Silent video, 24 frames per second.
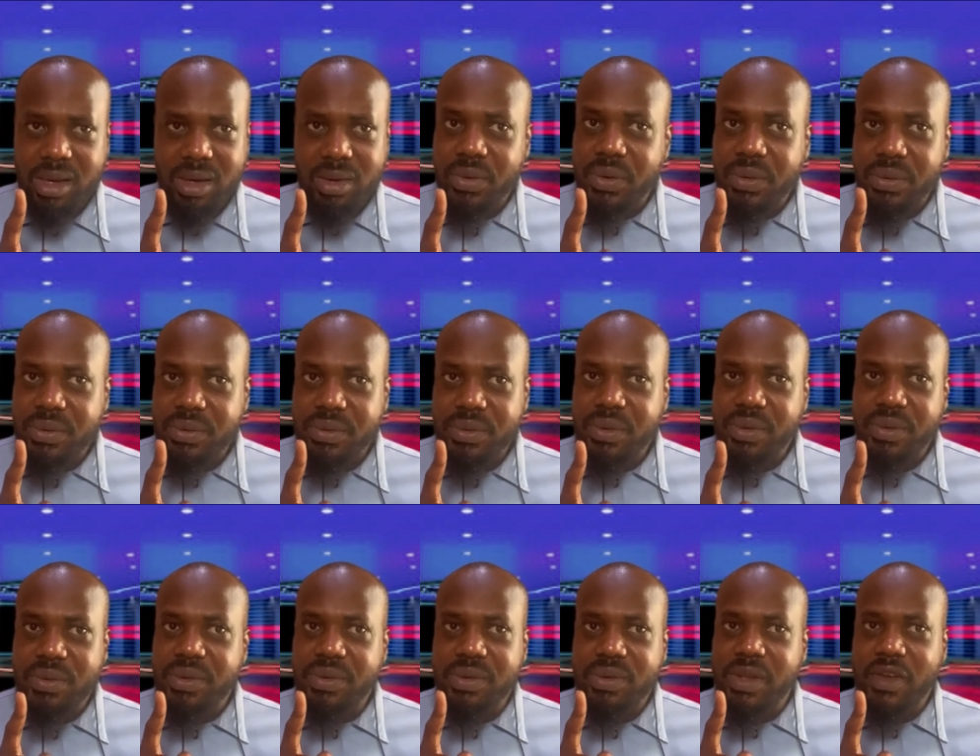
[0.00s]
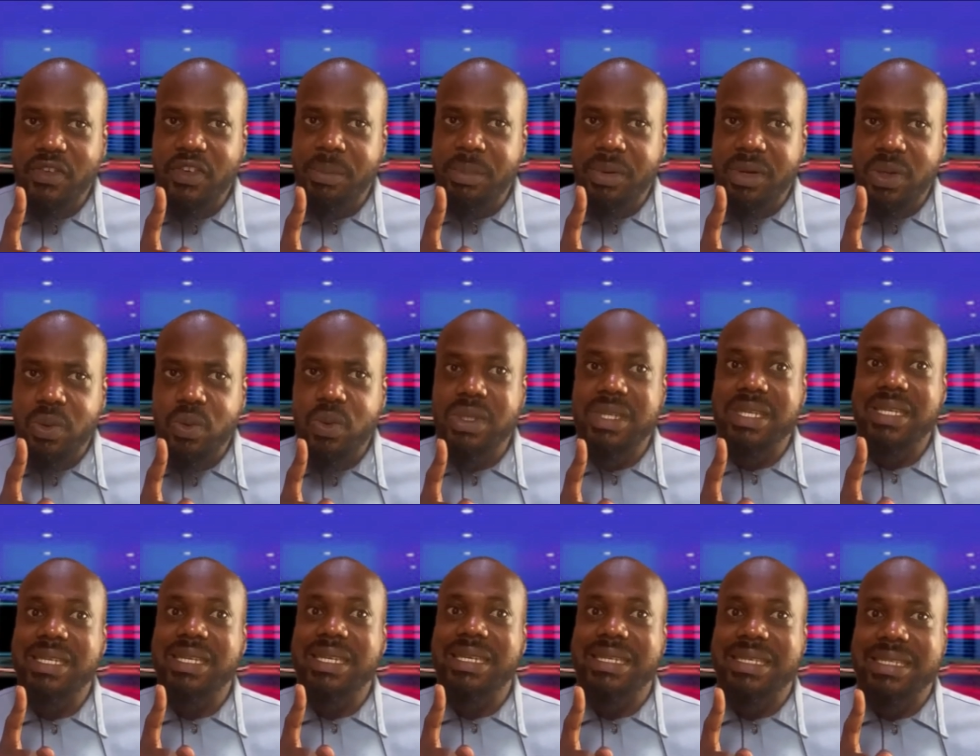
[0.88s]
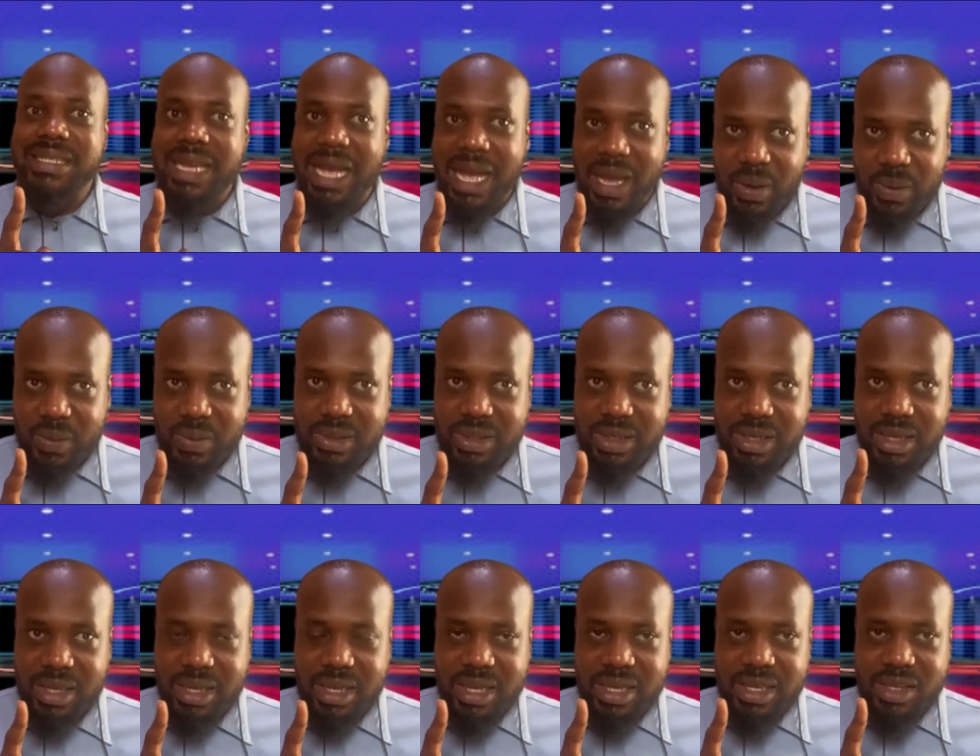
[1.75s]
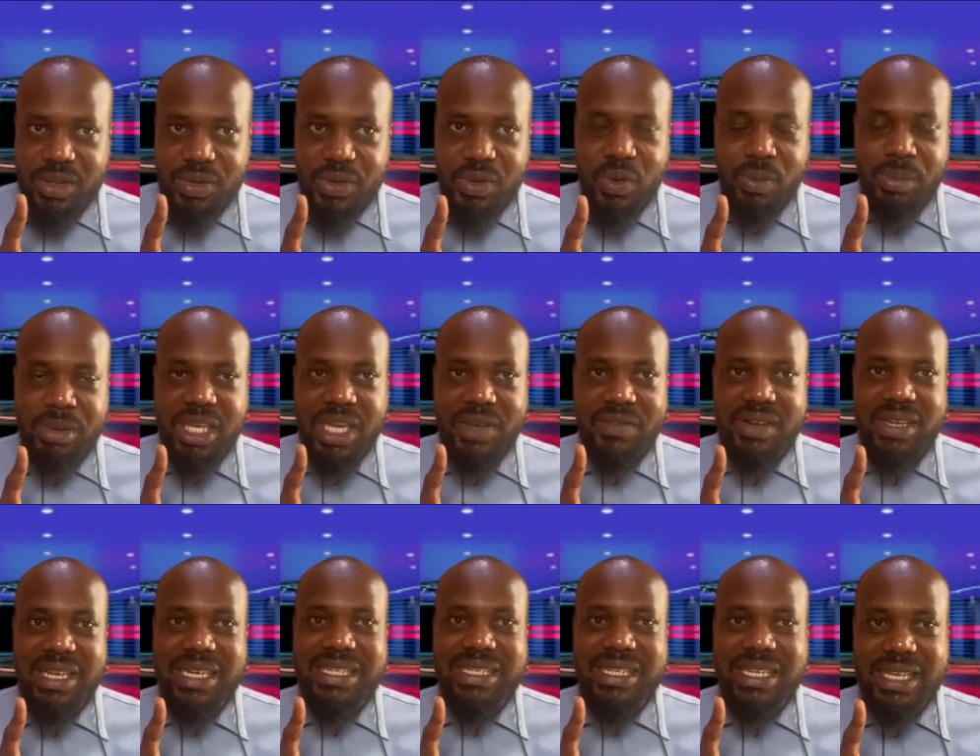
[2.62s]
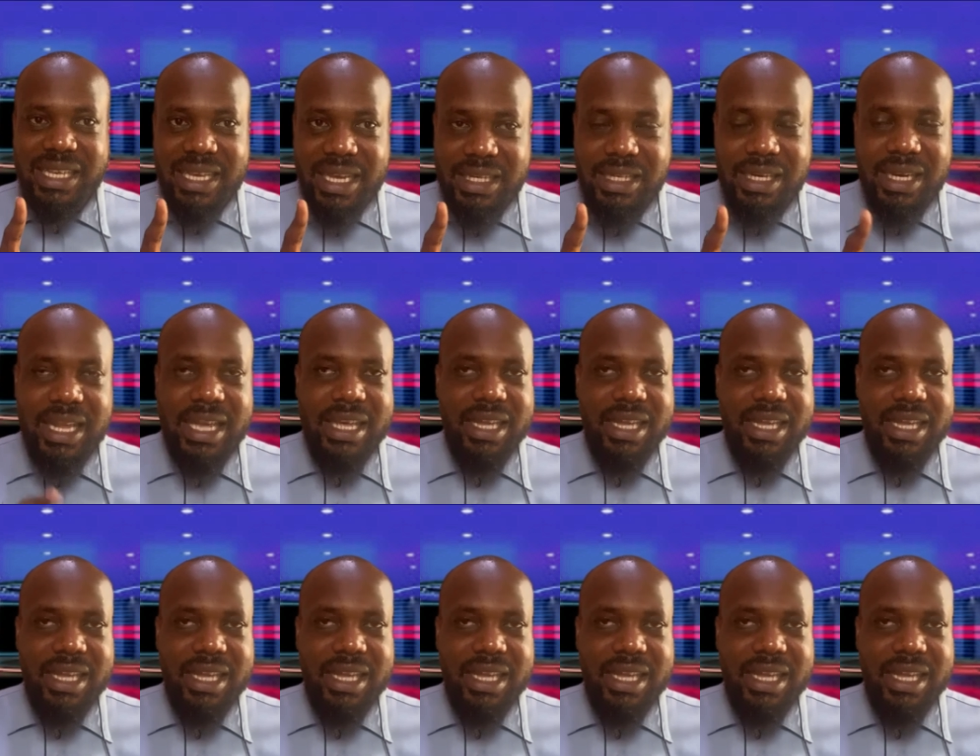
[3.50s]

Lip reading: No, everybody would sit down. You'll be given a ticket.